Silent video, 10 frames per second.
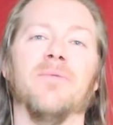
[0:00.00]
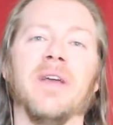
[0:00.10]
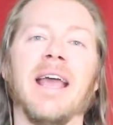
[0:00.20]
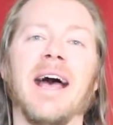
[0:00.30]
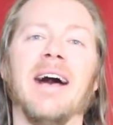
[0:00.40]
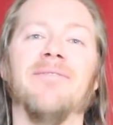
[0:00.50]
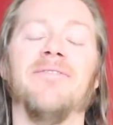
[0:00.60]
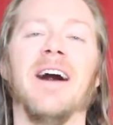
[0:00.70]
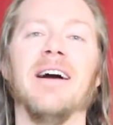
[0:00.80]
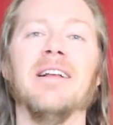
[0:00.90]
We have
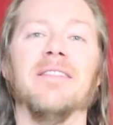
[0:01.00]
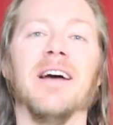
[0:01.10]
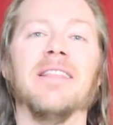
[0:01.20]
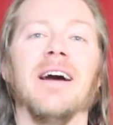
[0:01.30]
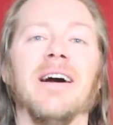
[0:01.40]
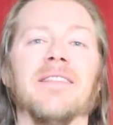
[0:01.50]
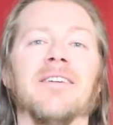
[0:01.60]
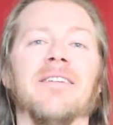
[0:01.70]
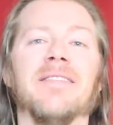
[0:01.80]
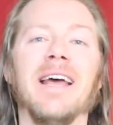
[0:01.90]
none
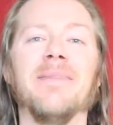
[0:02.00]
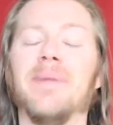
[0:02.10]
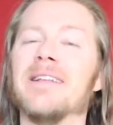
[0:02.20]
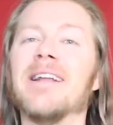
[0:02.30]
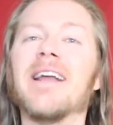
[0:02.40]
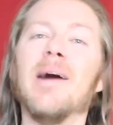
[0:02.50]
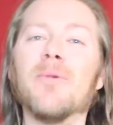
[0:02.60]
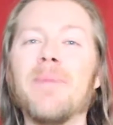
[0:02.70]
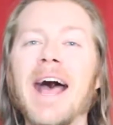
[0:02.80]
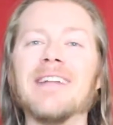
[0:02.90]
other than Benedict
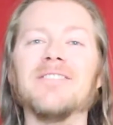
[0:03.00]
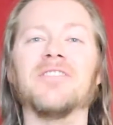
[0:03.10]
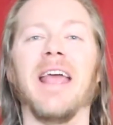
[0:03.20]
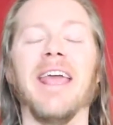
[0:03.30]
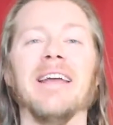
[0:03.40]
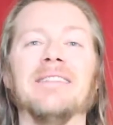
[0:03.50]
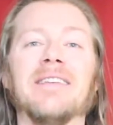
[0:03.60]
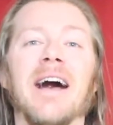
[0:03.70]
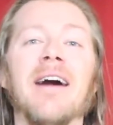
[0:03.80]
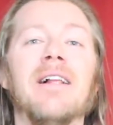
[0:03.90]
Cumberbatch, and
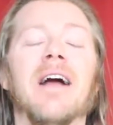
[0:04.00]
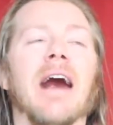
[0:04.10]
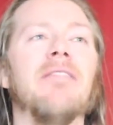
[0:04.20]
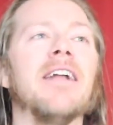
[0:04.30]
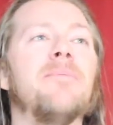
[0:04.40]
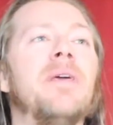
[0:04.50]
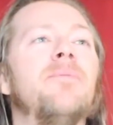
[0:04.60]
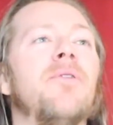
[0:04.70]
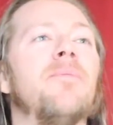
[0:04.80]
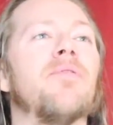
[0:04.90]
a lot of
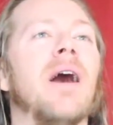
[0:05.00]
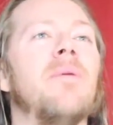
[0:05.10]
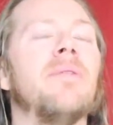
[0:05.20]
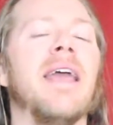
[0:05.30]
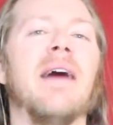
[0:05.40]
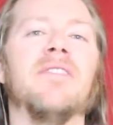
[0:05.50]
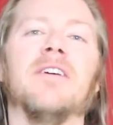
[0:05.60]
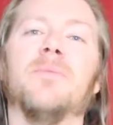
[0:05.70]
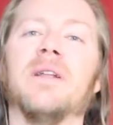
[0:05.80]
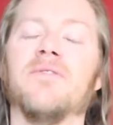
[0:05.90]
people probably have a
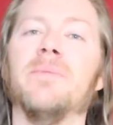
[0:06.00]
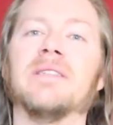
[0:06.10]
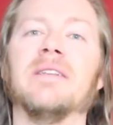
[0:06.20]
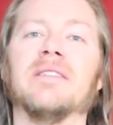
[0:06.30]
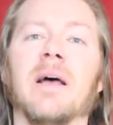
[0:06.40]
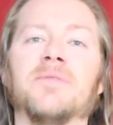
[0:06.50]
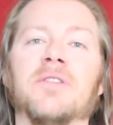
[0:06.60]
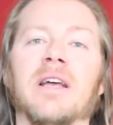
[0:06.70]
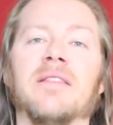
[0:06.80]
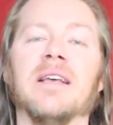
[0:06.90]
little bit of a
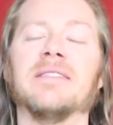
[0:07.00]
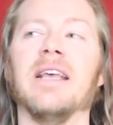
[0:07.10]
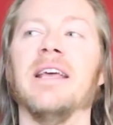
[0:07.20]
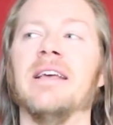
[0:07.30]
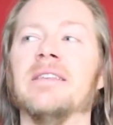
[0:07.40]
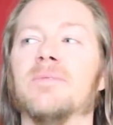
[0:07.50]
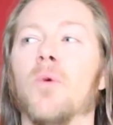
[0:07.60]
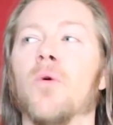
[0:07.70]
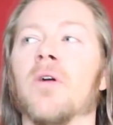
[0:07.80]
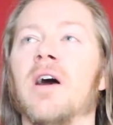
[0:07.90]
misconception that this is
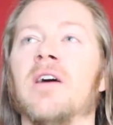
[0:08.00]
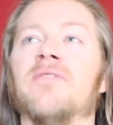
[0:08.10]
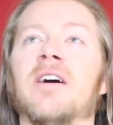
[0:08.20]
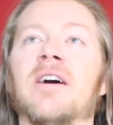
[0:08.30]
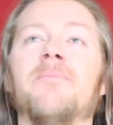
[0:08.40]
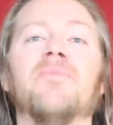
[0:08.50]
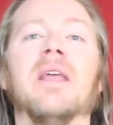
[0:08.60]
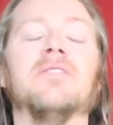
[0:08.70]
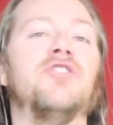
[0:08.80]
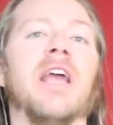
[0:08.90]
more of a
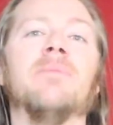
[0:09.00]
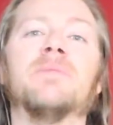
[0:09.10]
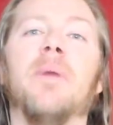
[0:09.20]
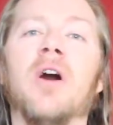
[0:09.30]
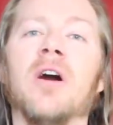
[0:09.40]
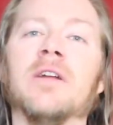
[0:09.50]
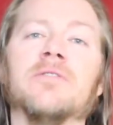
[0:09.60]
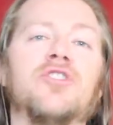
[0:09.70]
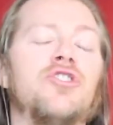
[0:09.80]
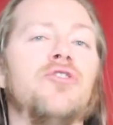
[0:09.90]
James
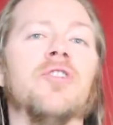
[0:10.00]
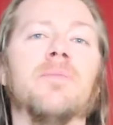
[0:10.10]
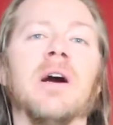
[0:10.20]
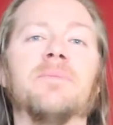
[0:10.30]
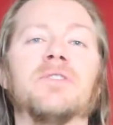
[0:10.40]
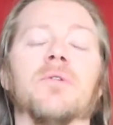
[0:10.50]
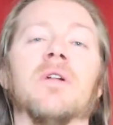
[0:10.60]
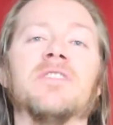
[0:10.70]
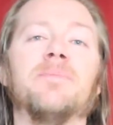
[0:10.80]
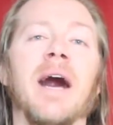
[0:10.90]
Bond shoot-'em-up sort
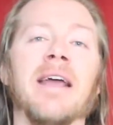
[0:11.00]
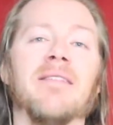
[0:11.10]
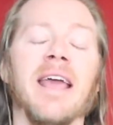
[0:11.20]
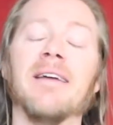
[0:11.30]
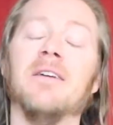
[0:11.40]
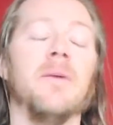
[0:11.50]
of spy thing.